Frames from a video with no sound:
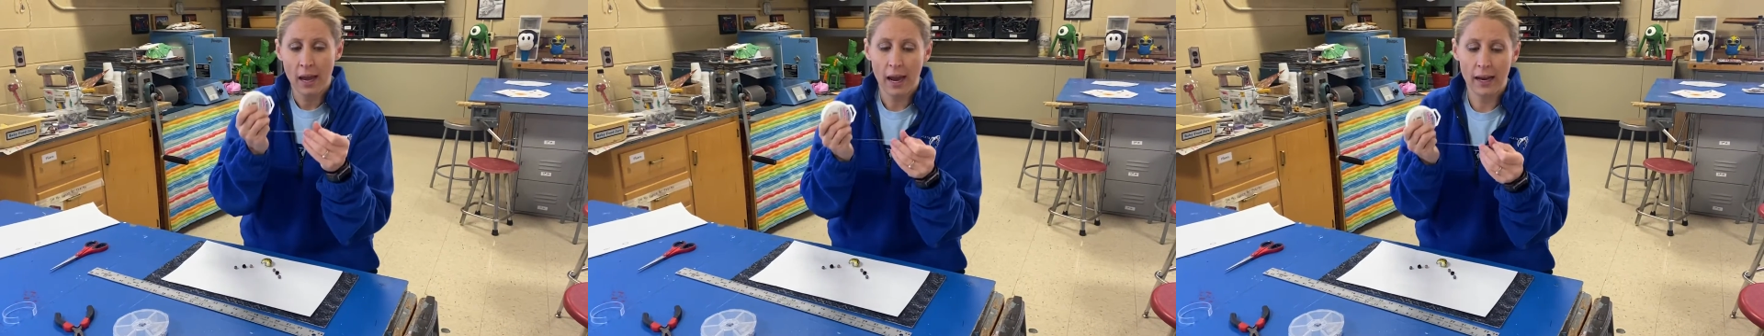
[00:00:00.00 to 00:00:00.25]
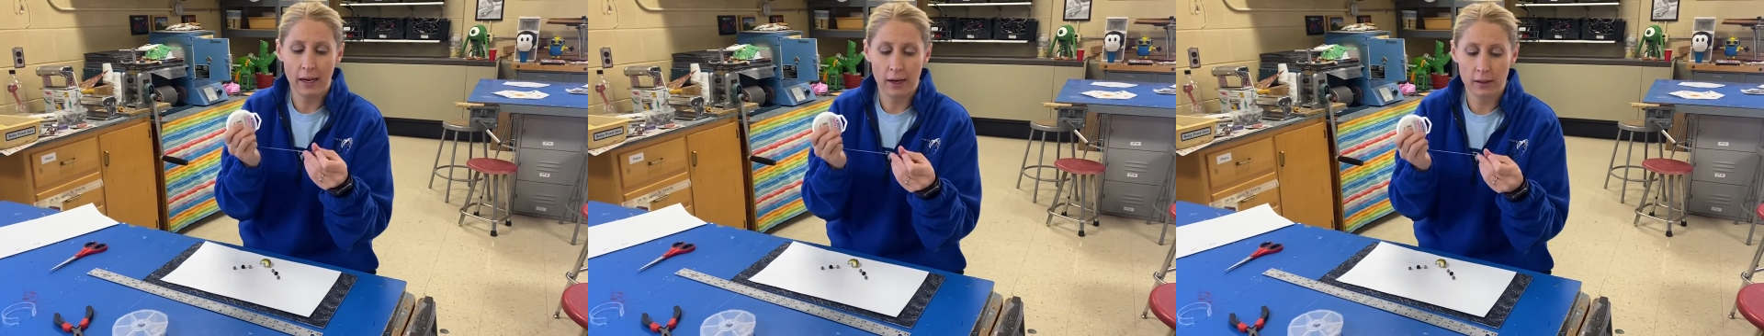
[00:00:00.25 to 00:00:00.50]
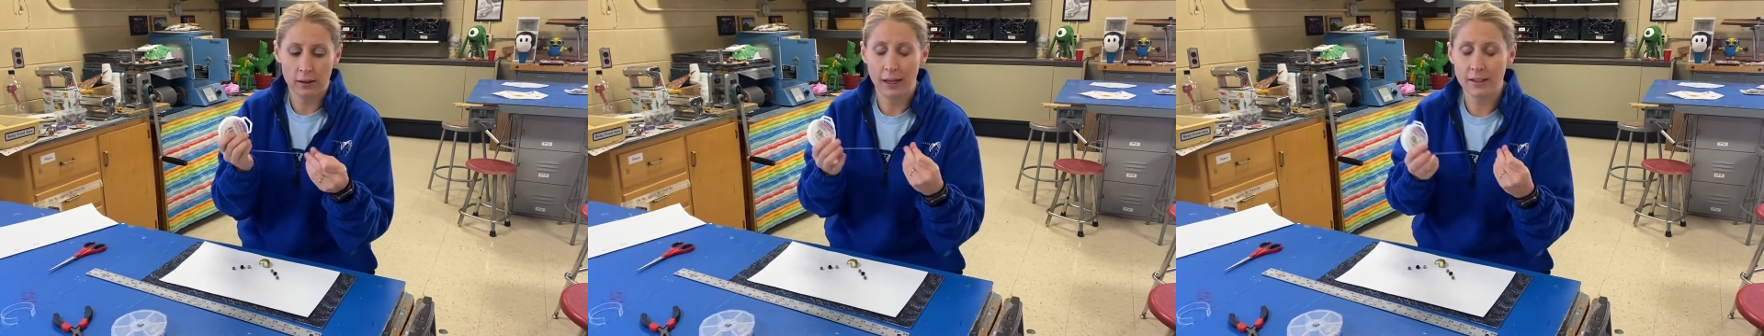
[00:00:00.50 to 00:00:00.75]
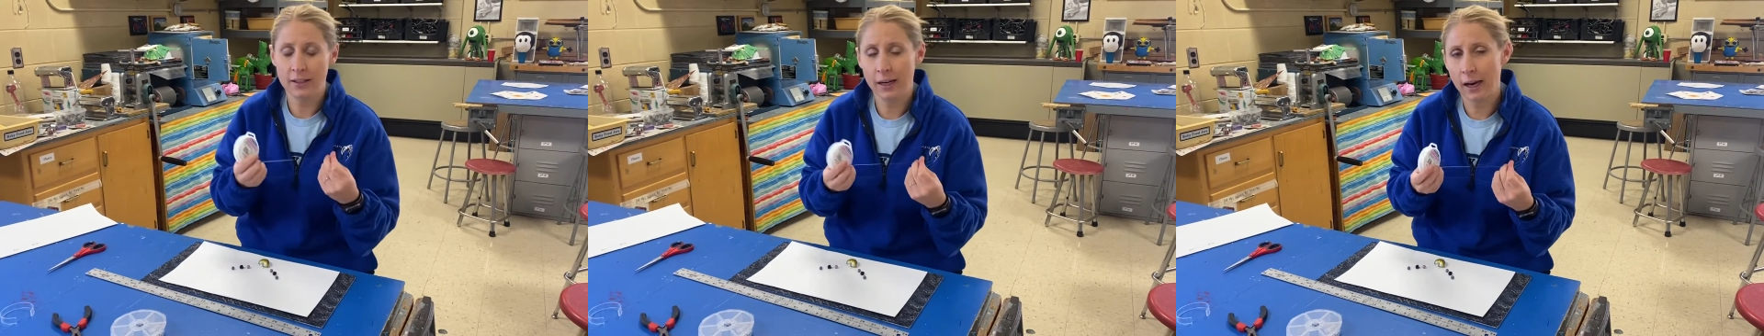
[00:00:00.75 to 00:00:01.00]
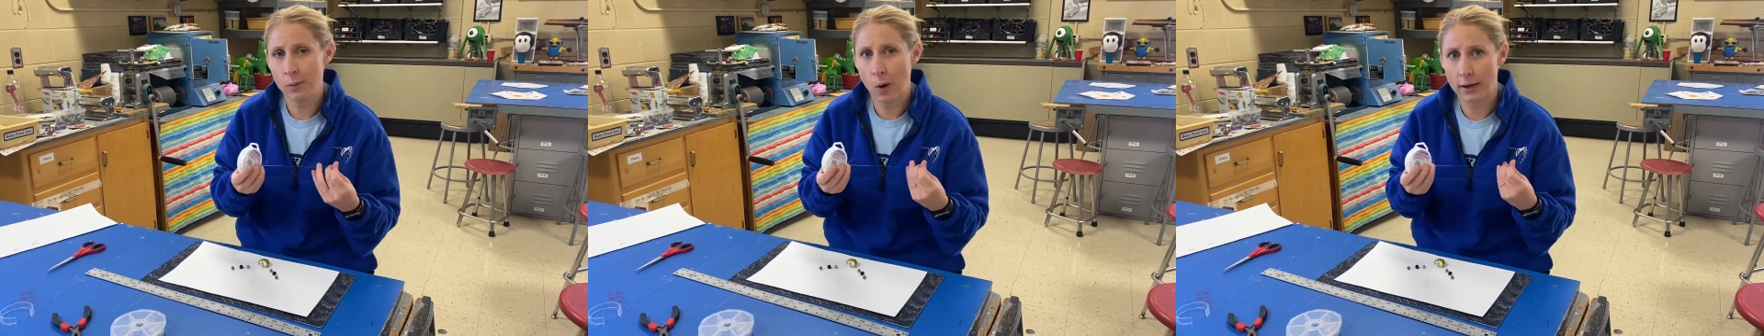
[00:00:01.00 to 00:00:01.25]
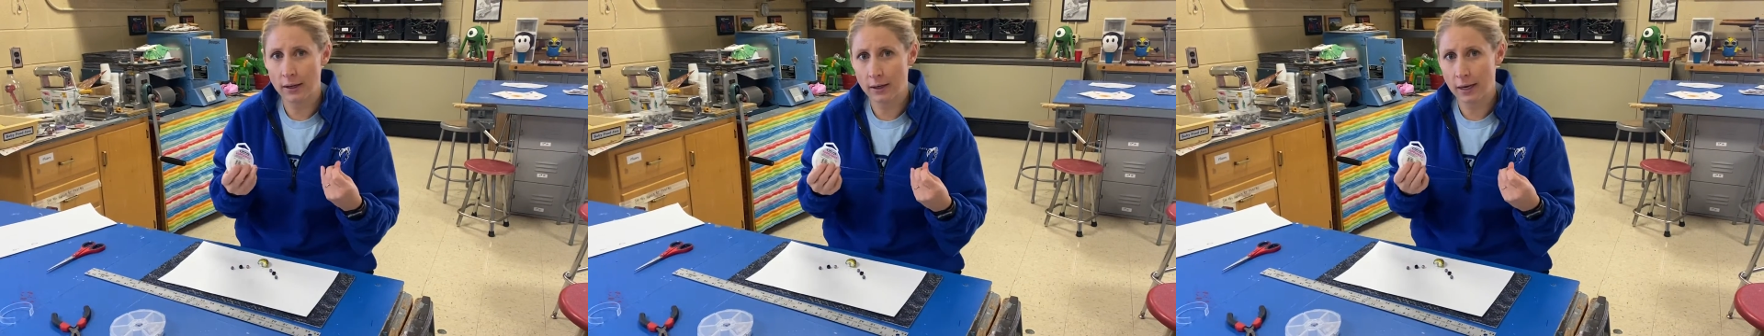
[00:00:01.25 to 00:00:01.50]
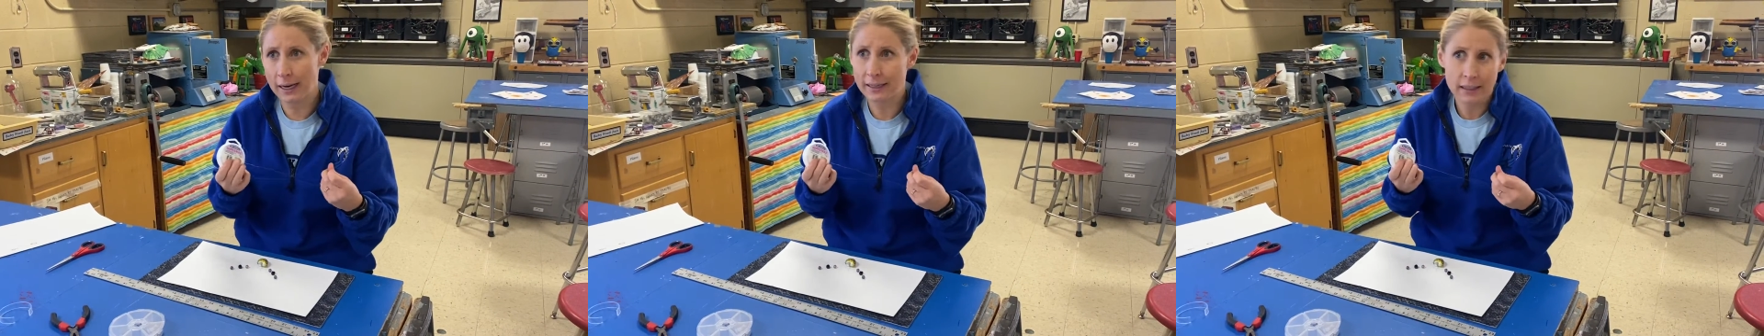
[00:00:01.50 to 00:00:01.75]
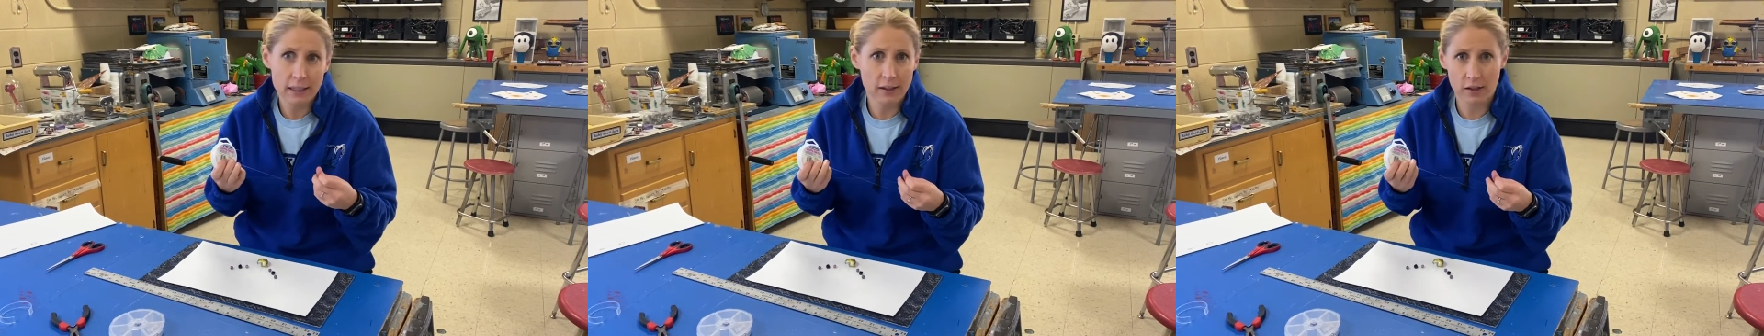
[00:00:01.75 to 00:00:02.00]
And let's say I want an
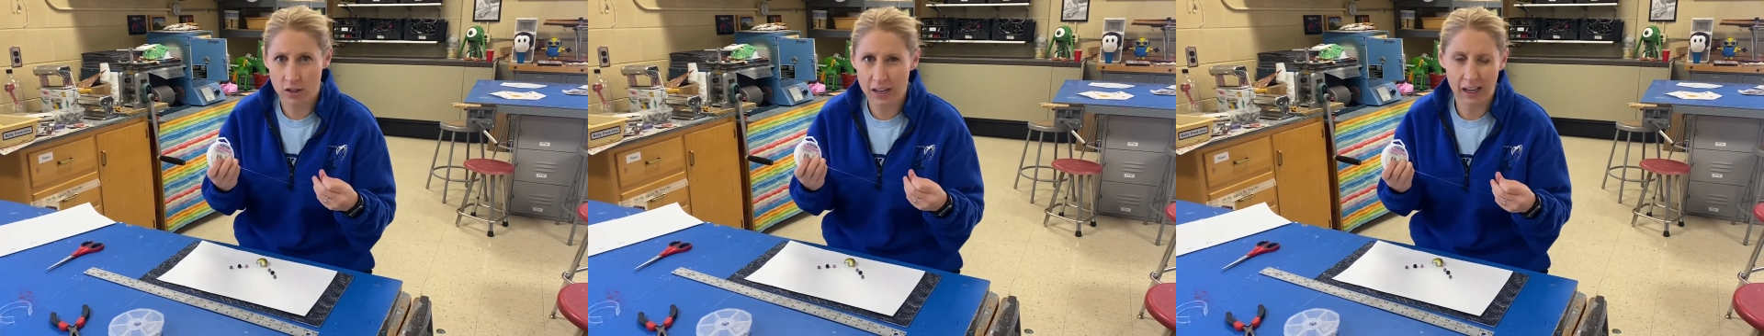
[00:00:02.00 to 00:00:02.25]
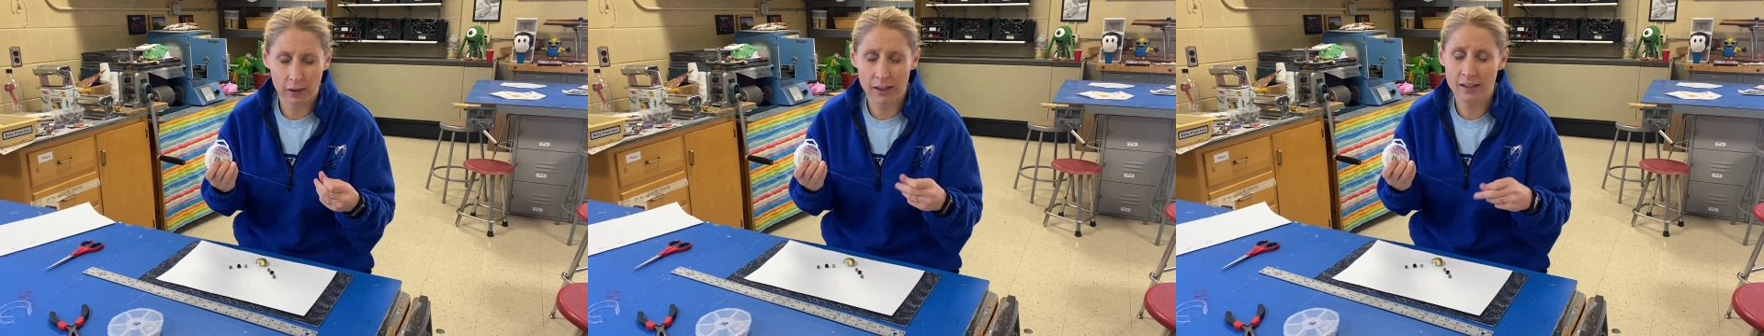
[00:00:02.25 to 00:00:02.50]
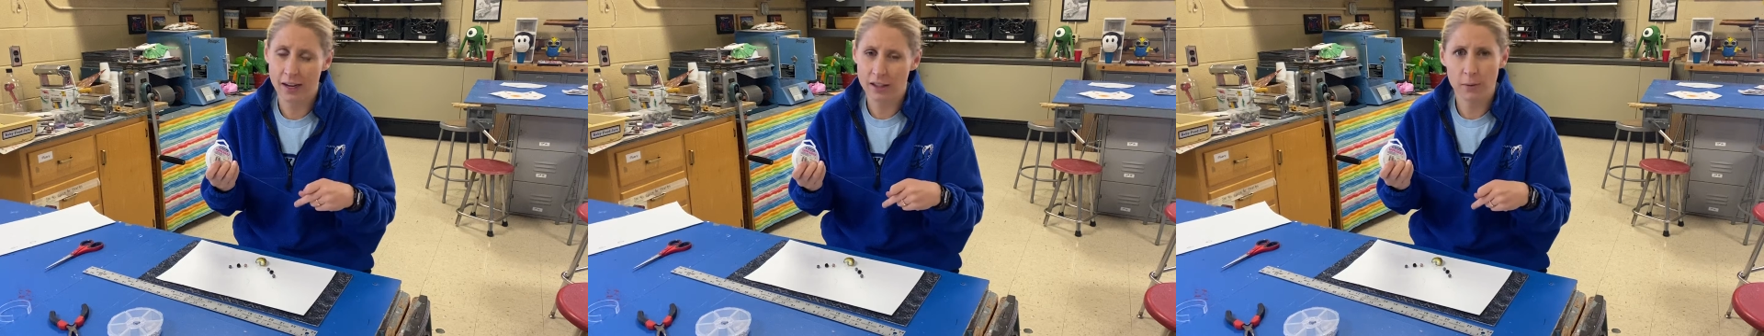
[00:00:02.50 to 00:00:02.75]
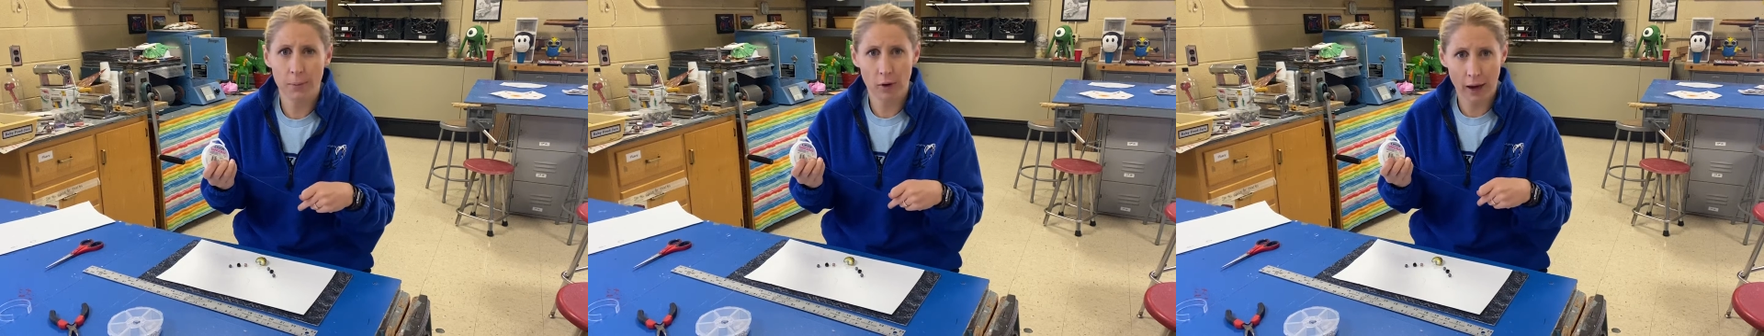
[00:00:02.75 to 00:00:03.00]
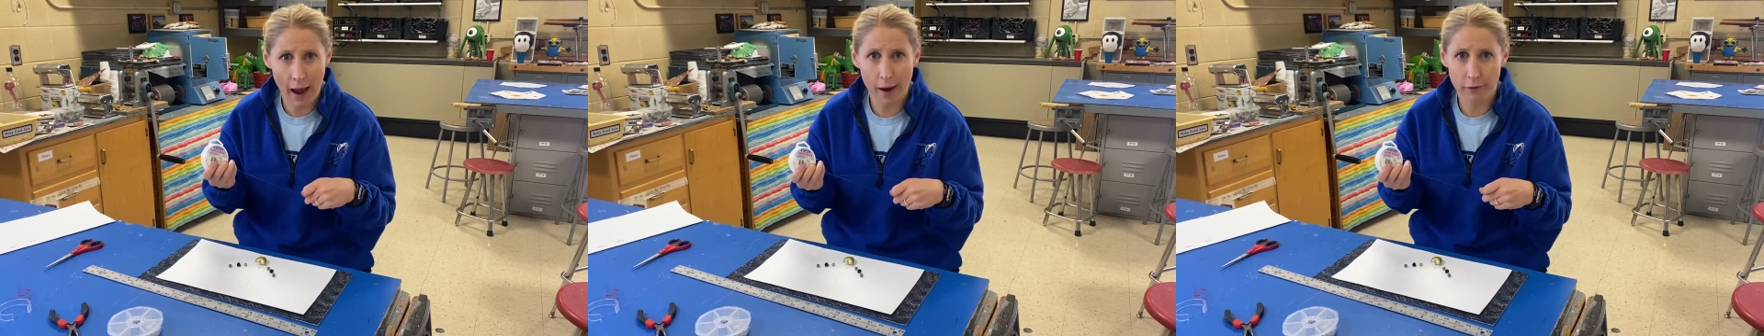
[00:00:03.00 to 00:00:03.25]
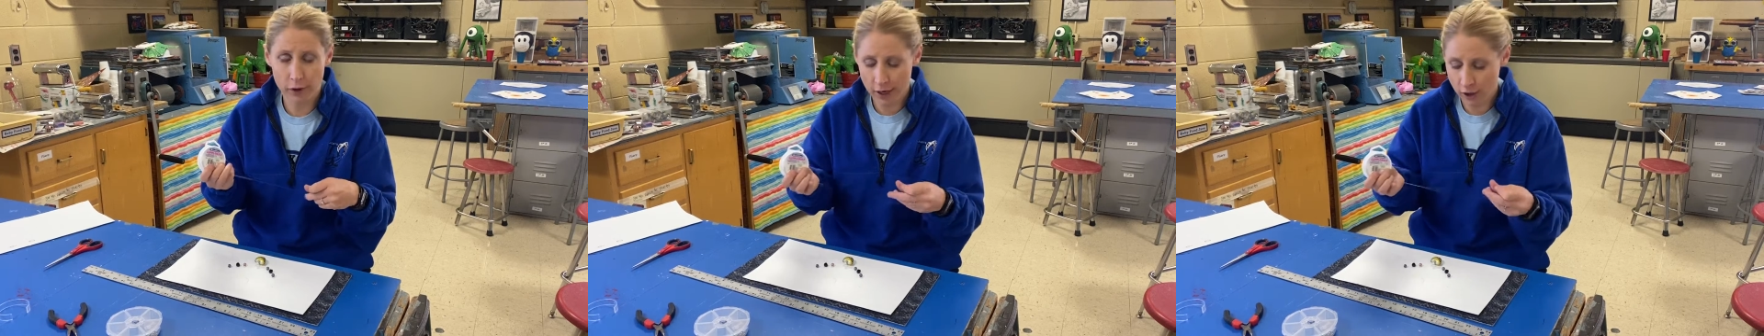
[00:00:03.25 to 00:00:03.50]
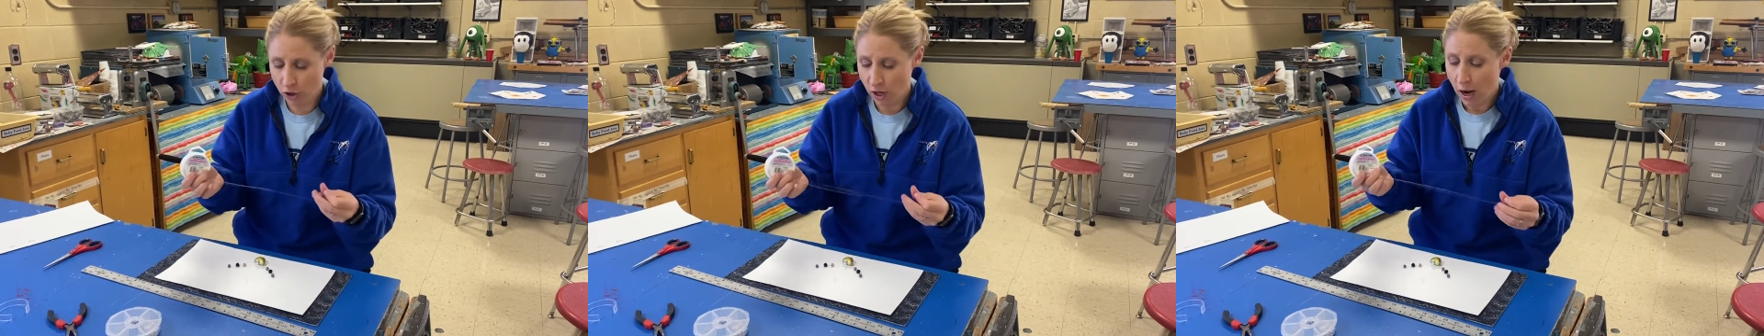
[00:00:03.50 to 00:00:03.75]
18-inch necklace, that's about average.